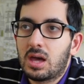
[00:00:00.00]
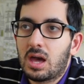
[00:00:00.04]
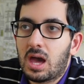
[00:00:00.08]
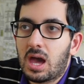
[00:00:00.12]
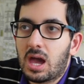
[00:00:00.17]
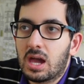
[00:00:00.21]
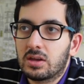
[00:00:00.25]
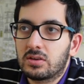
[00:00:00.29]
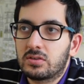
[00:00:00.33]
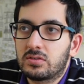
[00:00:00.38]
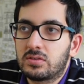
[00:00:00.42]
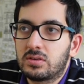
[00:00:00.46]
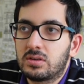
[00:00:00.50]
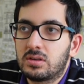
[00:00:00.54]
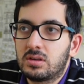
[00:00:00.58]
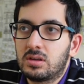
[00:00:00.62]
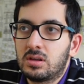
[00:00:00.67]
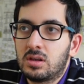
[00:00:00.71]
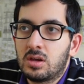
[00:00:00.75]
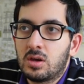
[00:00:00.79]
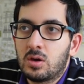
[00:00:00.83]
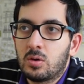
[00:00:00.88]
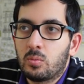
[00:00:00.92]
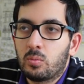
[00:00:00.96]
Action
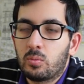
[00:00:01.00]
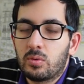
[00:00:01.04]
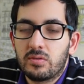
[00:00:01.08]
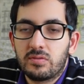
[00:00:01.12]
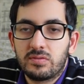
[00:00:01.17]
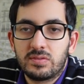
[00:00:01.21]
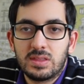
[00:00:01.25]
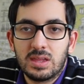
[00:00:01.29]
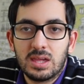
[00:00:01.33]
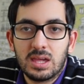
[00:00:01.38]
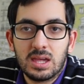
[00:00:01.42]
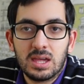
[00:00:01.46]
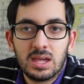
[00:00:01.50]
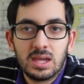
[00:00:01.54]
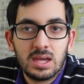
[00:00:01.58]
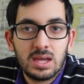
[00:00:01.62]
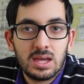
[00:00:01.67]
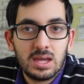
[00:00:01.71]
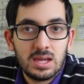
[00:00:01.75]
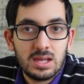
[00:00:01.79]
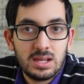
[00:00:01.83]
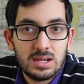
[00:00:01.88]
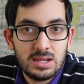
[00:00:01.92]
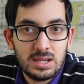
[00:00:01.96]
with the
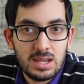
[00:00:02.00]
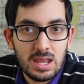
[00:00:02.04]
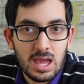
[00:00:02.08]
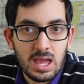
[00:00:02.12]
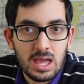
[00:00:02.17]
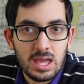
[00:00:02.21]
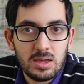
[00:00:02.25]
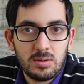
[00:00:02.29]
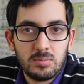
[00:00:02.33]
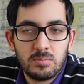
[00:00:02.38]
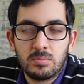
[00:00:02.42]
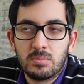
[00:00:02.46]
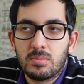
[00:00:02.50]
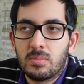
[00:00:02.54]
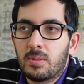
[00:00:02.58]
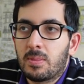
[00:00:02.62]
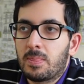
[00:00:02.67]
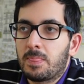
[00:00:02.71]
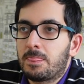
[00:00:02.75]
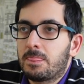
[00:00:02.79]
name